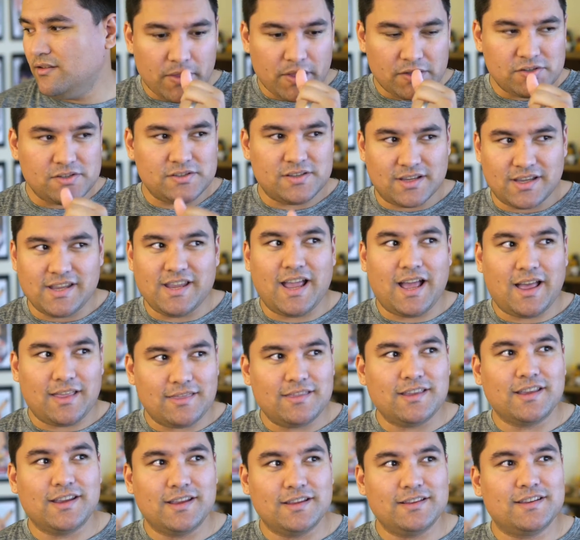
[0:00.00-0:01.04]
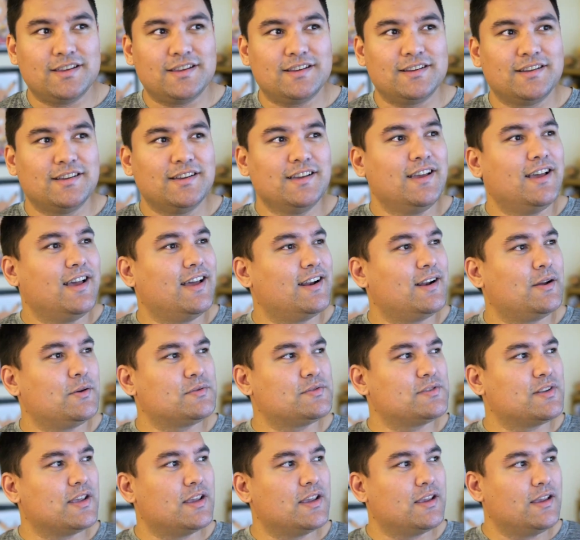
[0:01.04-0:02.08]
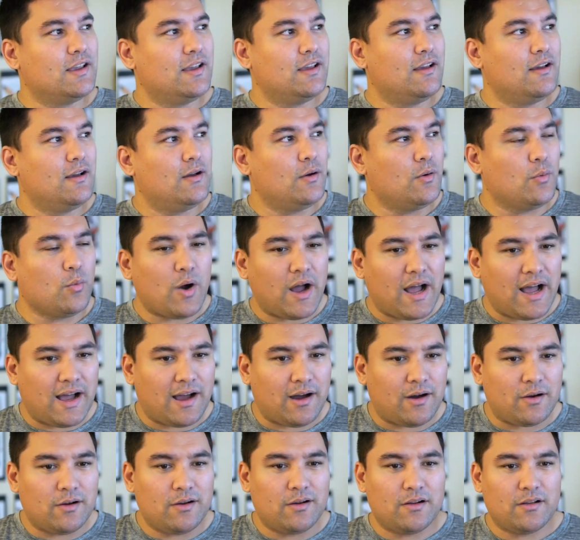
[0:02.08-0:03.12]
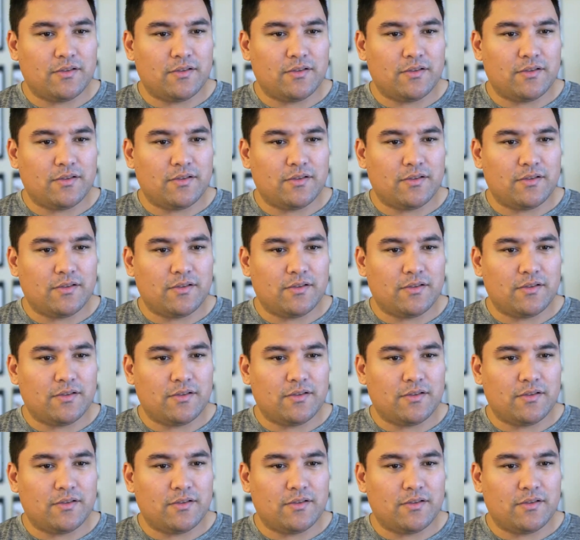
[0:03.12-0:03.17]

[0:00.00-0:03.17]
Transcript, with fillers: And she's like, yeah, I think he did. And I was like, wow,